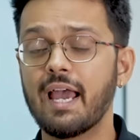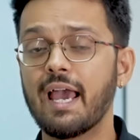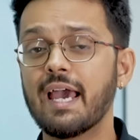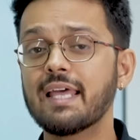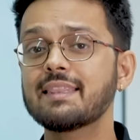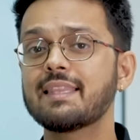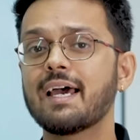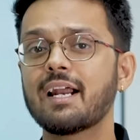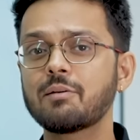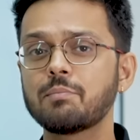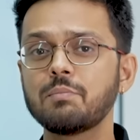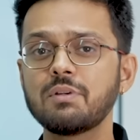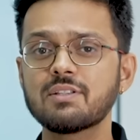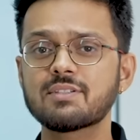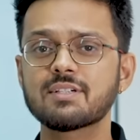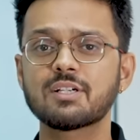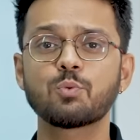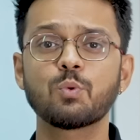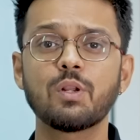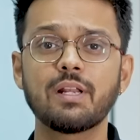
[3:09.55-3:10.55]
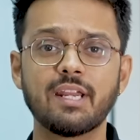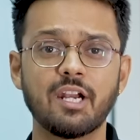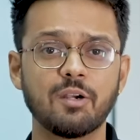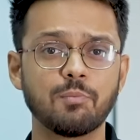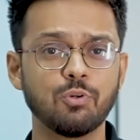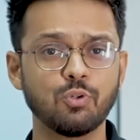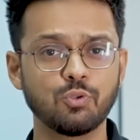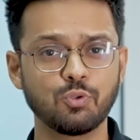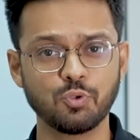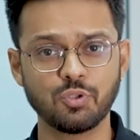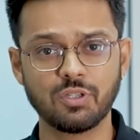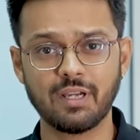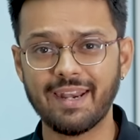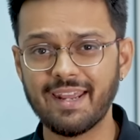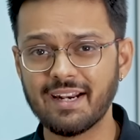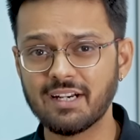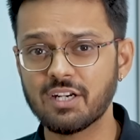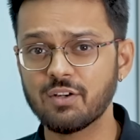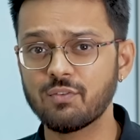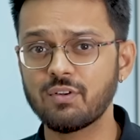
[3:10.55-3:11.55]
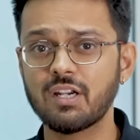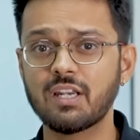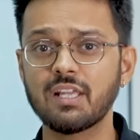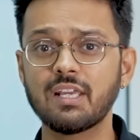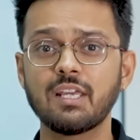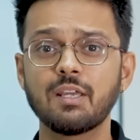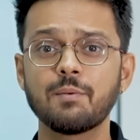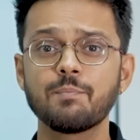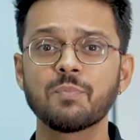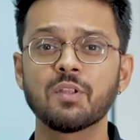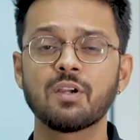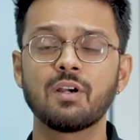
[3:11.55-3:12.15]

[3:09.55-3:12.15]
and that means it will get Bluetooth connectivity,